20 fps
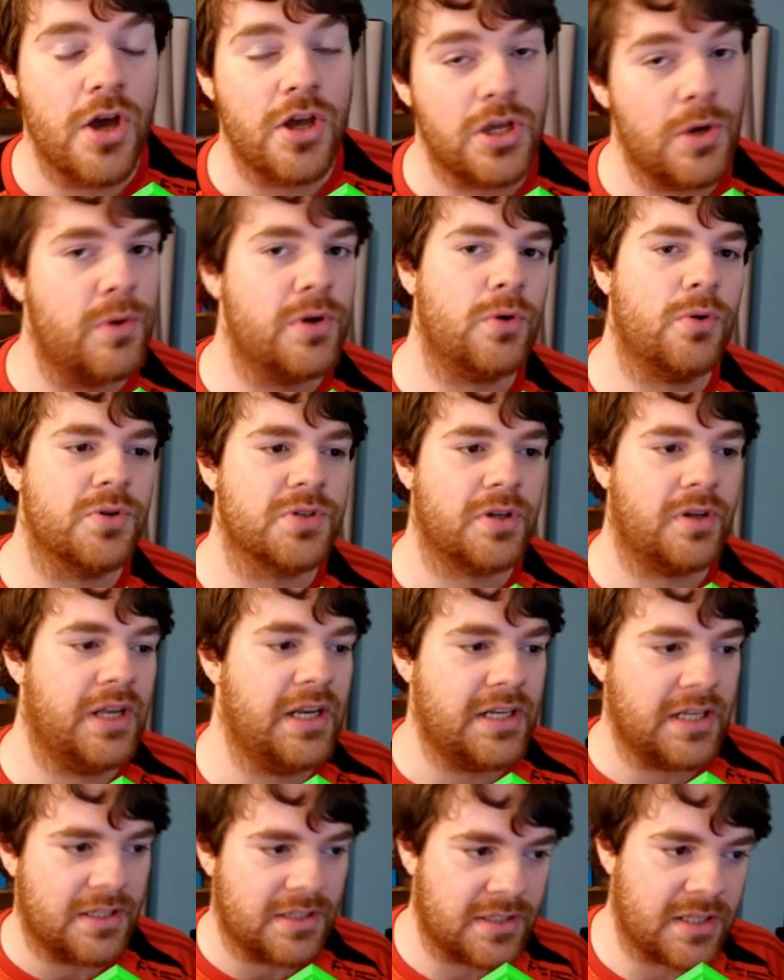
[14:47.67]
You would also
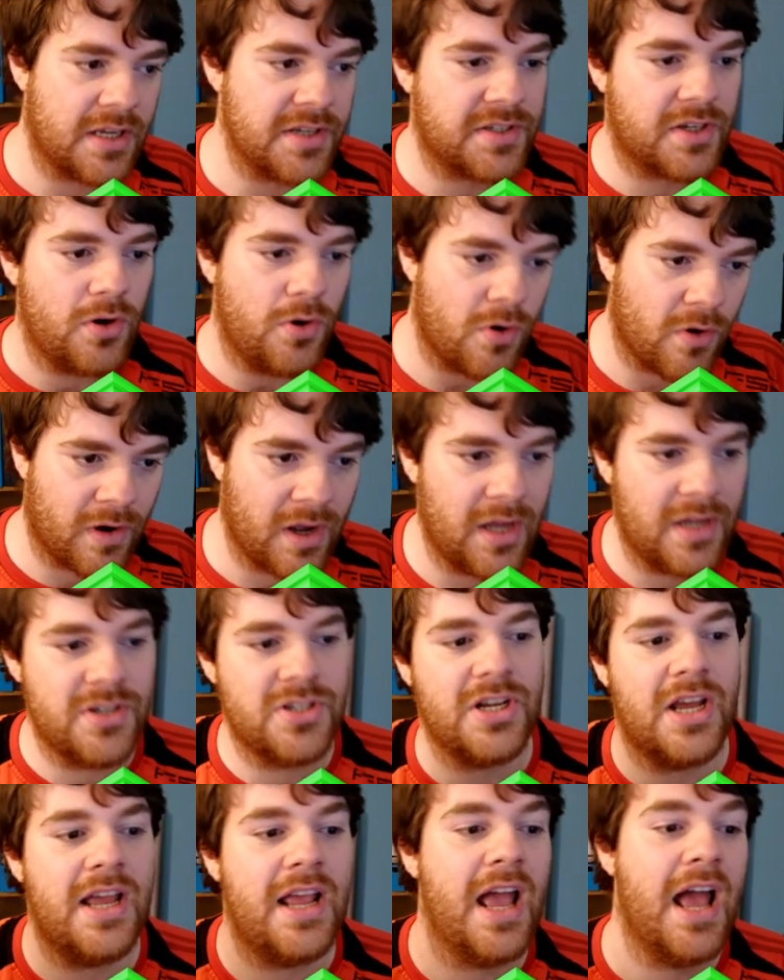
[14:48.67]
need Dusk,
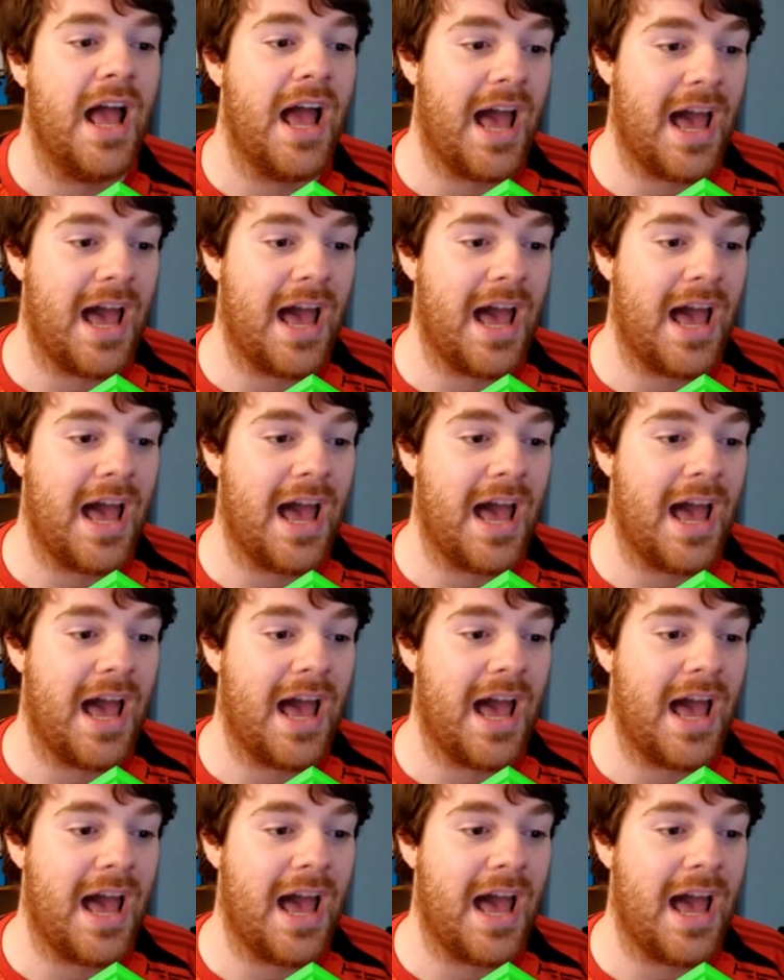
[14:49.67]
Oriange,